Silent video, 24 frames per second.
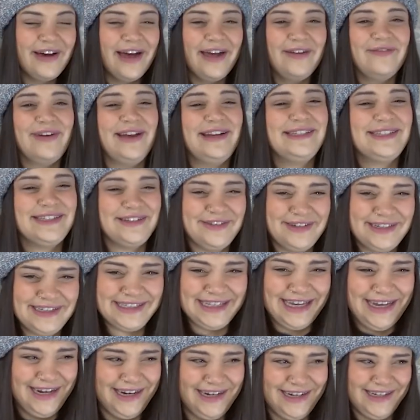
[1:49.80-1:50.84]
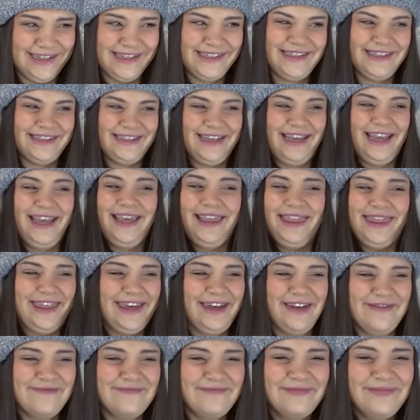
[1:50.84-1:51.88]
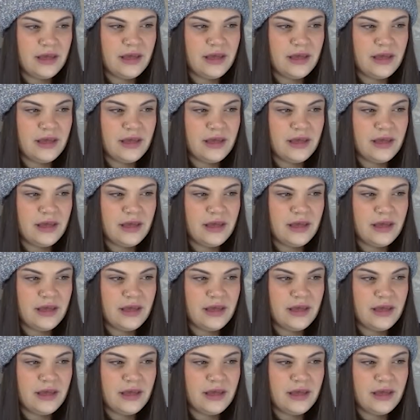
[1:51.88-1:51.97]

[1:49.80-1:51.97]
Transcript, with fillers: Why am I so excited to see them?